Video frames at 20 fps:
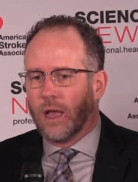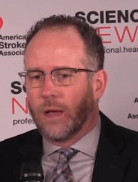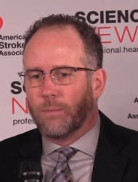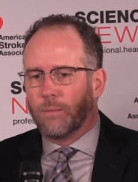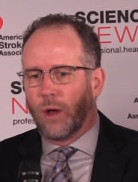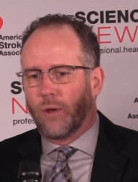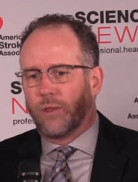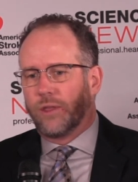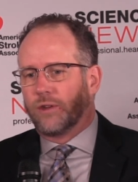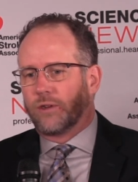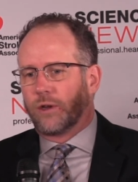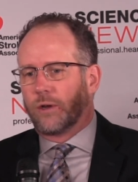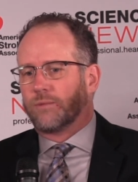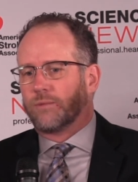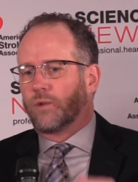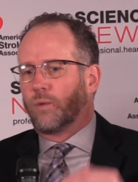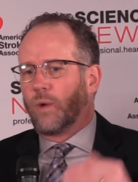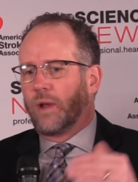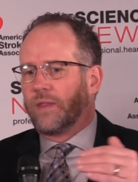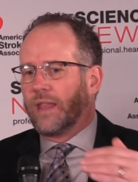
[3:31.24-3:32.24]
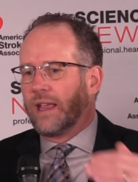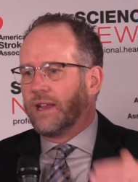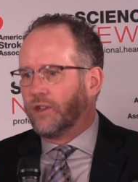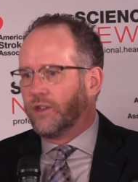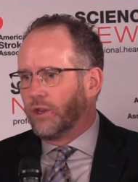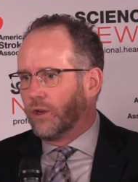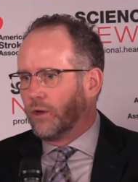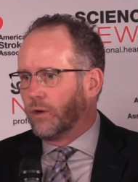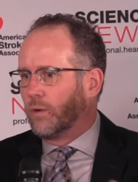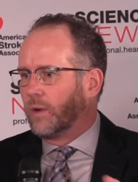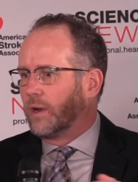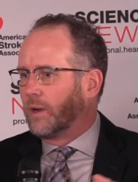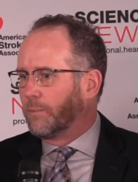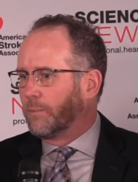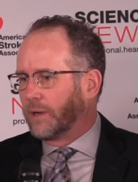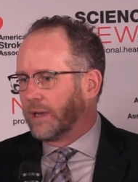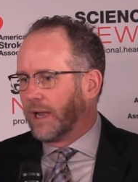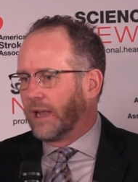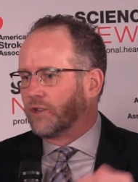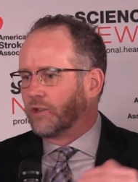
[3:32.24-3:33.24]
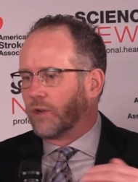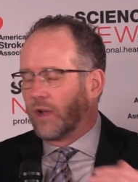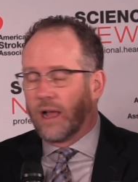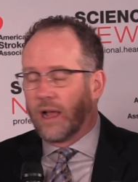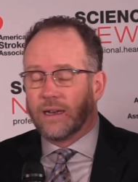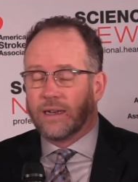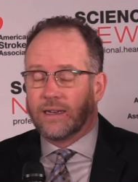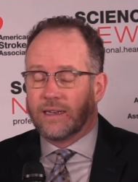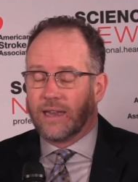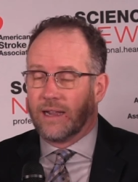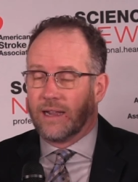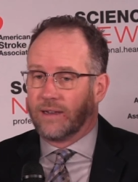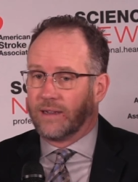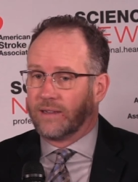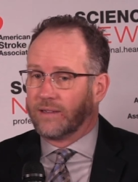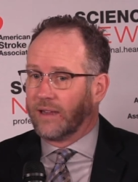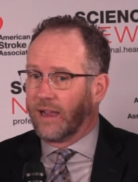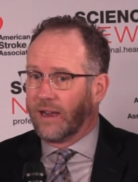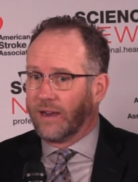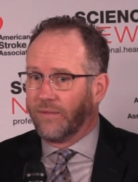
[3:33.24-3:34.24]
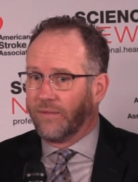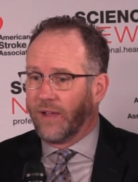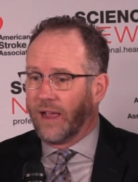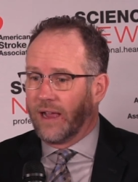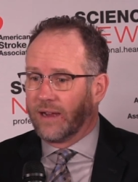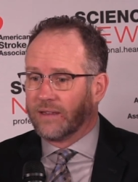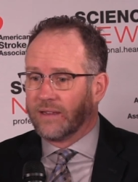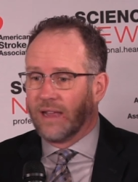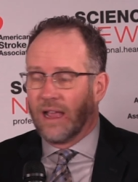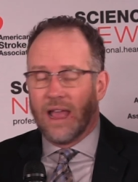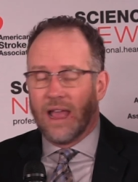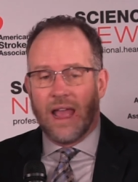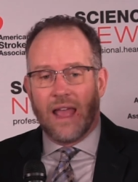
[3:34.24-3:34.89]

both in terms of what they do and potential unintended side effects.